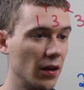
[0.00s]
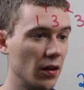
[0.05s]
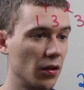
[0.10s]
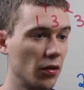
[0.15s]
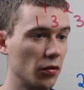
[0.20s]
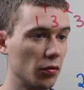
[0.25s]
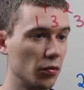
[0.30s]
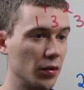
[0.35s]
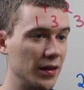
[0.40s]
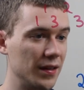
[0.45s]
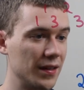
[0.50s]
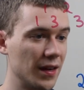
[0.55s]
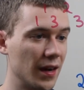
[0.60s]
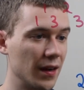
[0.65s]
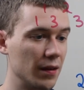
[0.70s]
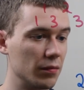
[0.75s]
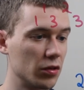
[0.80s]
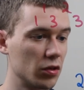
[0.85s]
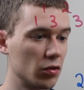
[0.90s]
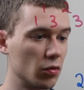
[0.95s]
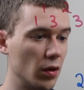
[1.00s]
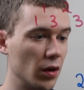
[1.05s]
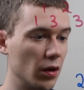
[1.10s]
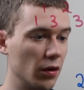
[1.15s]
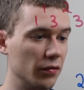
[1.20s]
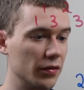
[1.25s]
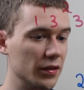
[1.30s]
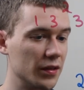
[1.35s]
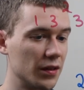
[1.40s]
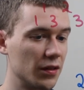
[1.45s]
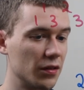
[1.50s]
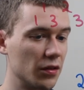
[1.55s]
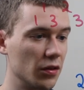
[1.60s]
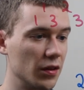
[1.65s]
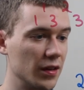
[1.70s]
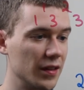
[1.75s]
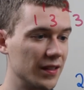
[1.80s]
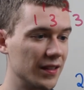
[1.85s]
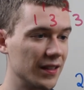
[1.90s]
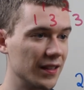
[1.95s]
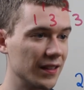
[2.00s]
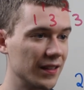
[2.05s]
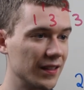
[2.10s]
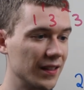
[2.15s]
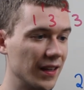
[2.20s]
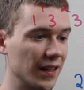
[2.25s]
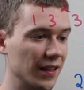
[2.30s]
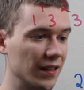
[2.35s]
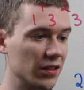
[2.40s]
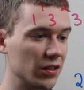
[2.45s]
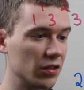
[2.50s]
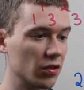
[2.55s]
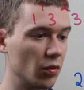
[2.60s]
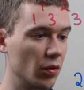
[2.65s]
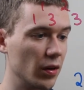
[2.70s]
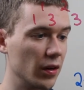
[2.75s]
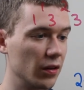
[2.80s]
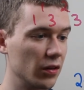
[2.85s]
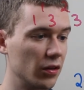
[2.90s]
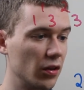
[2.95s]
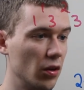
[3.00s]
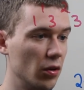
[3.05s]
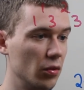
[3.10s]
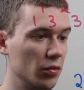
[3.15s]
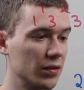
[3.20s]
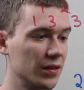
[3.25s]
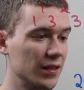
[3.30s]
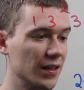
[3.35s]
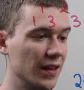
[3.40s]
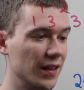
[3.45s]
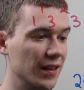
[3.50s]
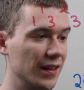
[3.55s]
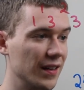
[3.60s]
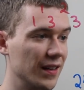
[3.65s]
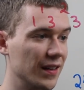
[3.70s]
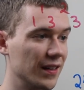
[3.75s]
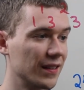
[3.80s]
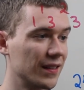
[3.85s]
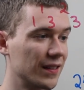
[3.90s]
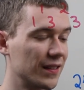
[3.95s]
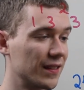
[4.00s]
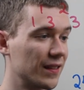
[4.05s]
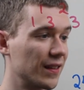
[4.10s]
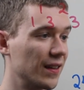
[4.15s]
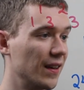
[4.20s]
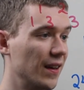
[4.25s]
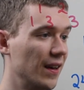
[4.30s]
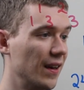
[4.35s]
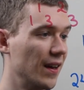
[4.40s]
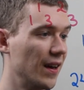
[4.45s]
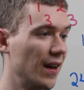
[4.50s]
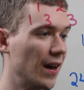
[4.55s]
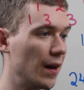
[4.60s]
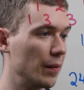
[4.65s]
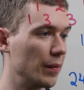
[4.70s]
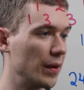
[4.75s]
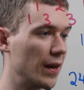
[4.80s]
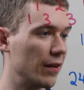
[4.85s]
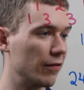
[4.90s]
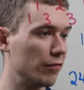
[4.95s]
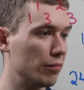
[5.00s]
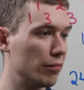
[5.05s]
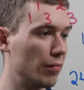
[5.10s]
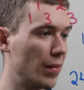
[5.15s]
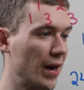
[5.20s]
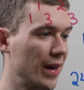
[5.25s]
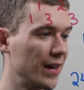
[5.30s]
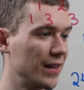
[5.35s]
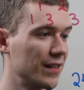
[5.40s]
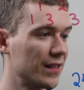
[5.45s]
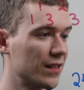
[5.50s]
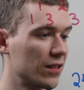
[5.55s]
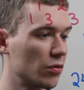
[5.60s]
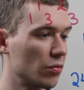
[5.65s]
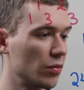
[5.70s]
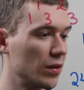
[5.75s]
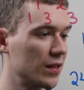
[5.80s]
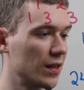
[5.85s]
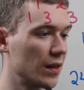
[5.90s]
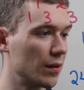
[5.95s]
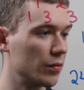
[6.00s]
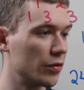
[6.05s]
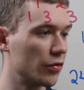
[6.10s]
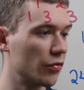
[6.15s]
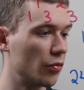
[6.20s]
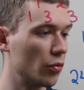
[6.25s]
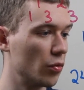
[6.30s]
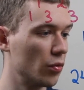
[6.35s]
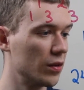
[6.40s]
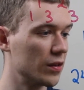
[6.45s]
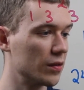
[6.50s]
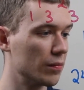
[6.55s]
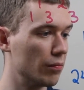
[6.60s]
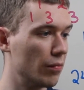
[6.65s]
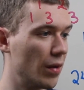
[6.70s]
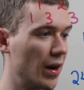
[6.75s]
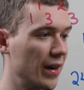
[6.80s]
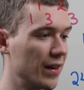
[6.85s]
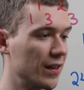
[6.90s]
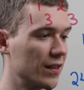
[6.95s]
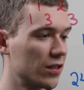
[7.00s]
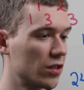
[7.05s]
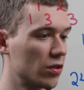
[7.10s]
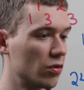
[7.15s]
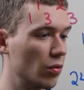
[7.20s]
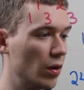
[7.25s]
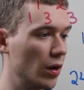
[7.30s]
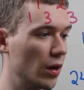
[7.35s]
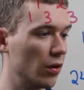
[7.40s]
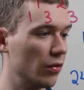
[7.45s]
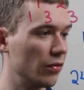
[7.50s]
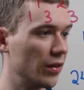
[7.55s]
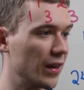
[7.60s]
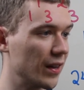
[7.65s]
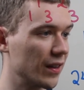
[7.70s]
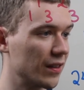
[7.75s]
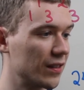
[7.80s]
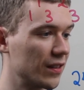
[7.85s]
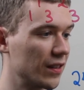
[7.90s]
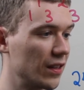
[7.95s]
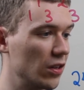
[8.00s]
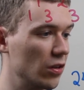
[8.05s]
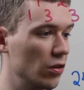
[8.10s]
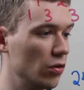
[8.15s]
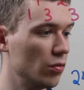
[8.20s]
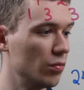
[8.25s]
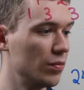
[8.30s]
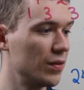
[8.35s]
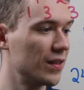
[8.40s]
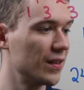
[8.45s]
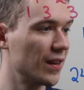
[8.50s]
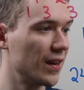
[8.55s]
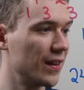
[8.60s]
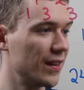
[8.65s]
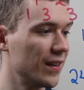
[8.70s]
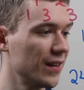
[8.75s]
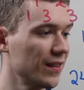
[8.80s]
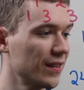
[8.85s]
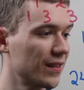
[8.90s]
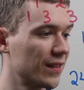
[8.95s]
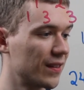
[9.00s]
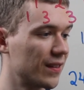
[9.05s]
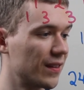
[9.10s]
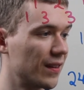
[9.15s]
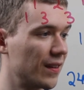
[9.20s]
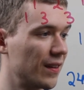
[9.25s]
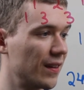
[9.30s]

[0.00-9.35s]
3 times 12 is 36x squared cosine x. I'm going to have minus 3 times 4 is minus 12x cubed sine x.